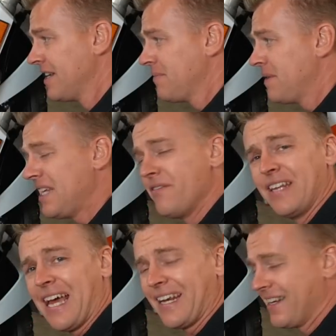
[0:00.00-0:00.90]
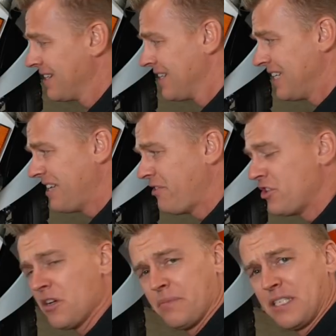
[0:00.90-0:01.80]
But even that, if you
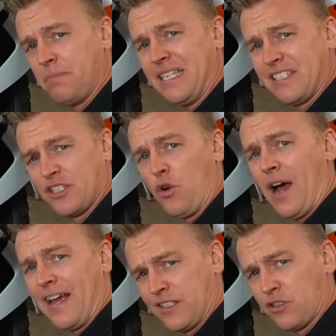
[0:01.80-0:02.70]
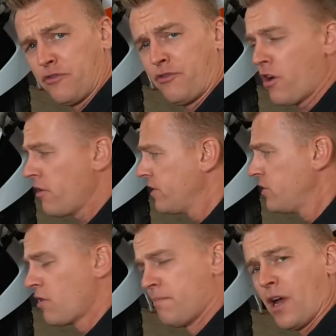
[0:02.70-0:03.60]
jump this beast so high and so far,
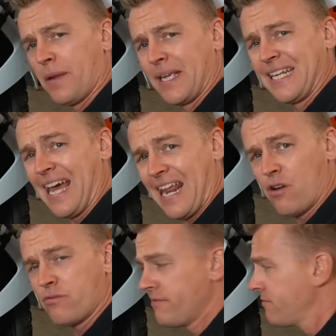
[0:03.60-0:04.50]
you are bottoming that out,